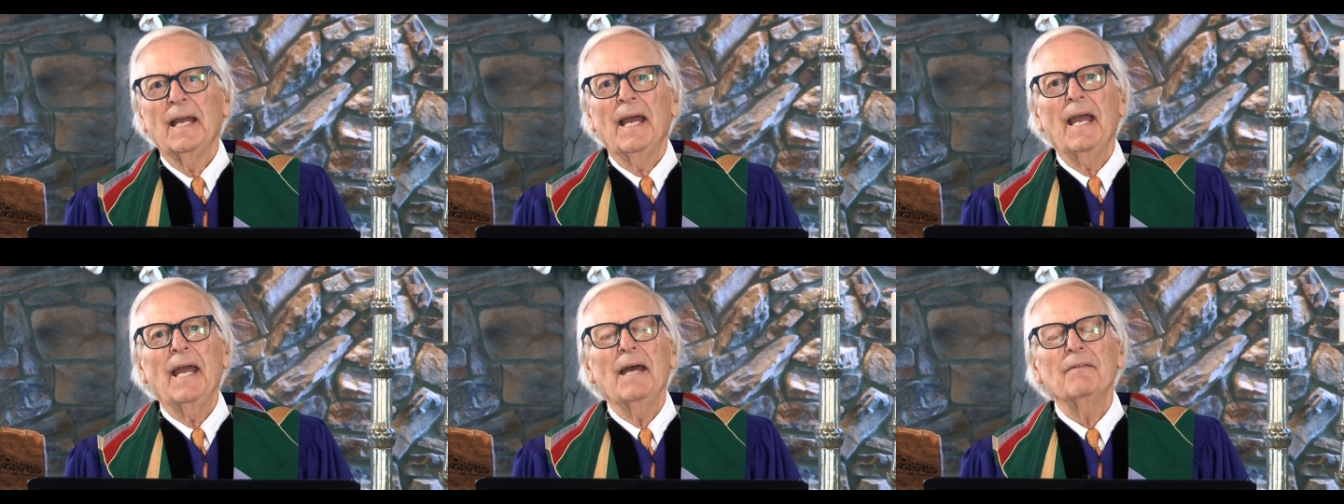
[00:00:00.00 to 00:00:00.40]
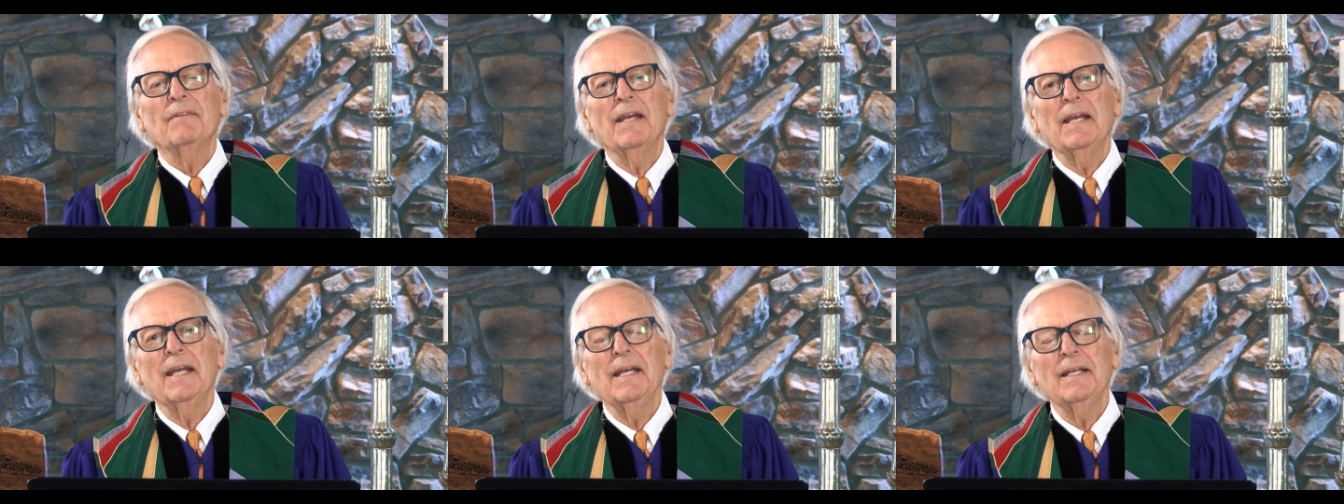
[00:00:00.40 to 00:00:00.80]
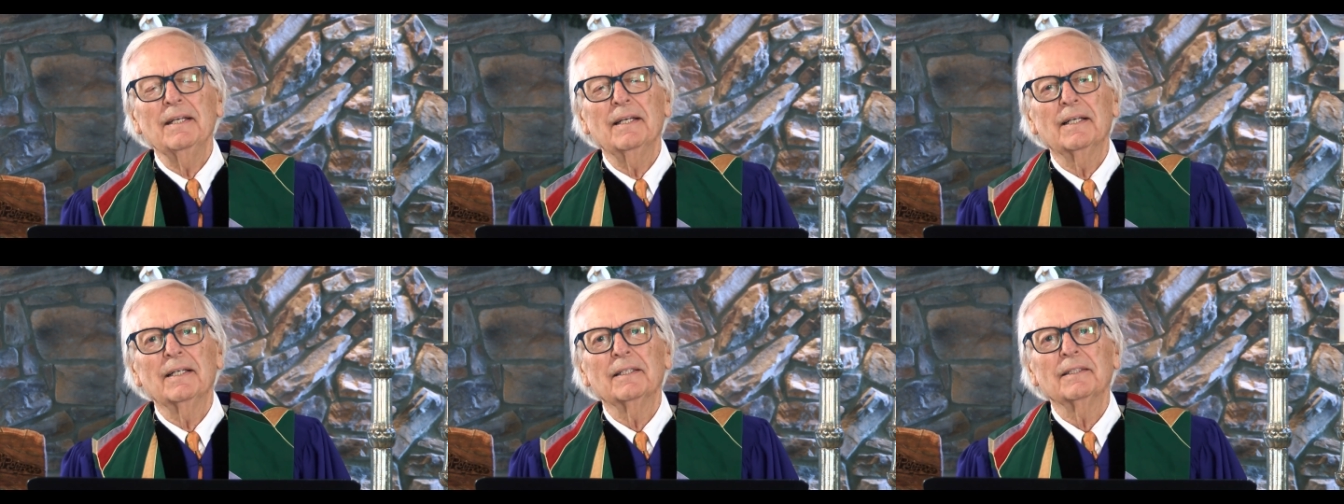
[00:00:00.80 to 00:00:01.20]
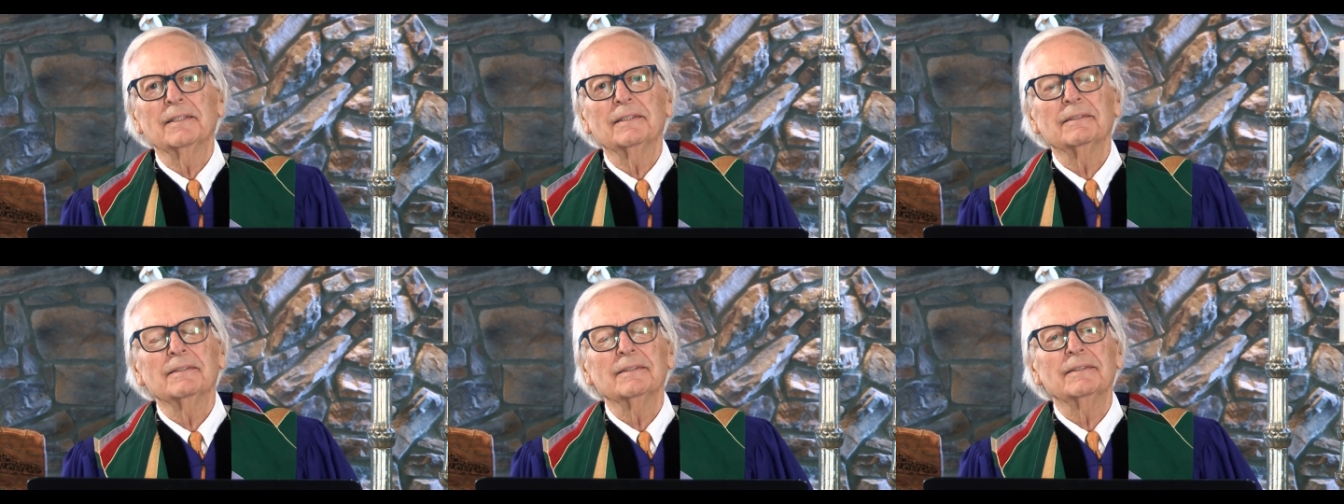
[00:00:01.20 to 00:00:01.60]
And they
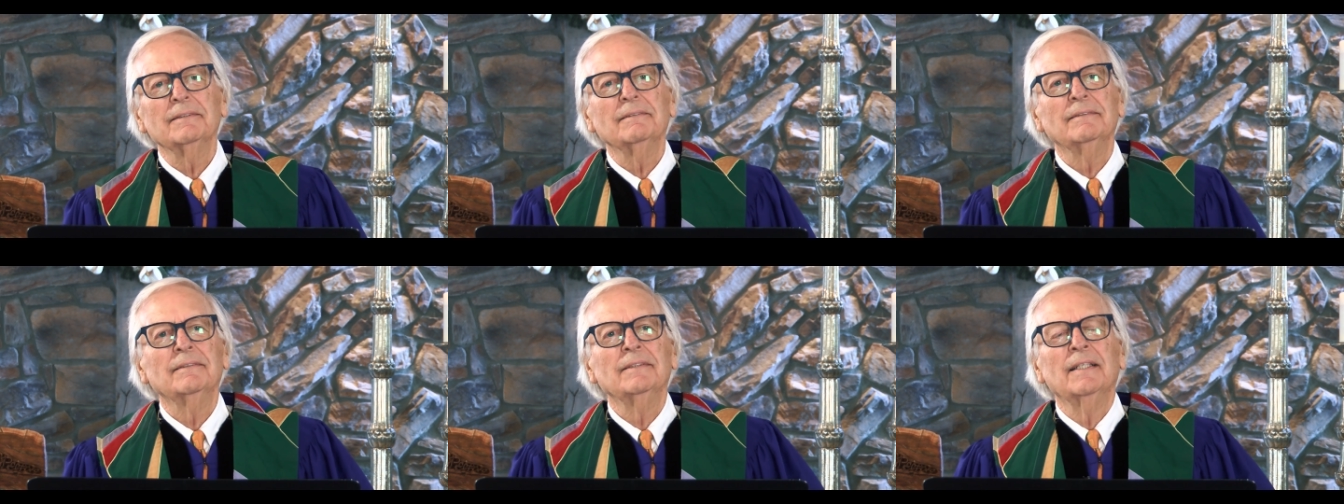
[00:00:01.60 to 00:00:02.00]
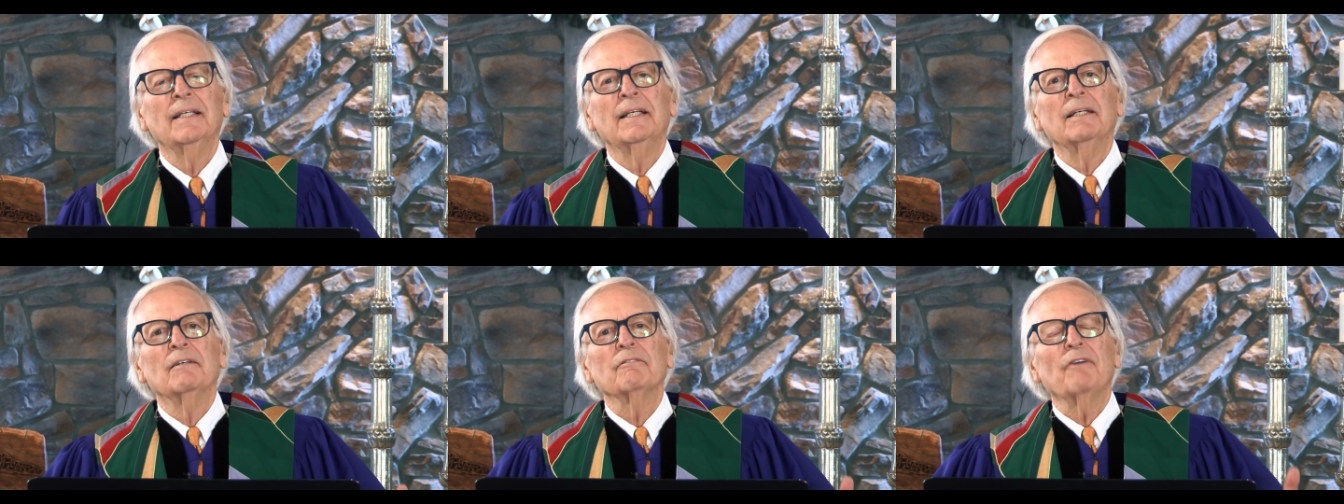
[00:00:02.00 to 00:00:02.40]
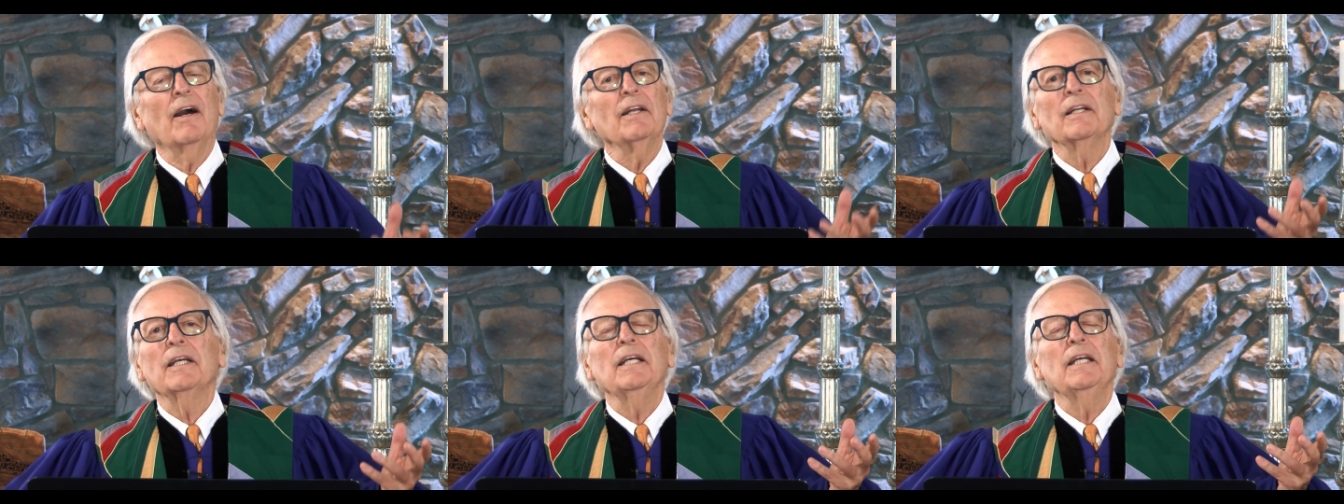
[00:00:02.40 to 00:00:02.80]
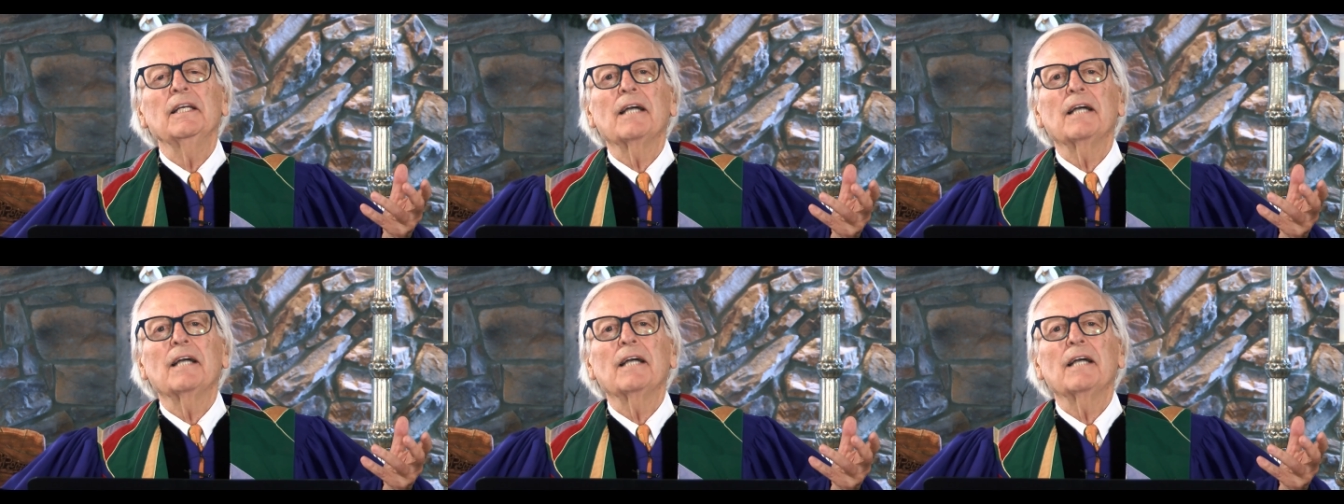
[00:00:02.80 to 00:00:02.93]
finally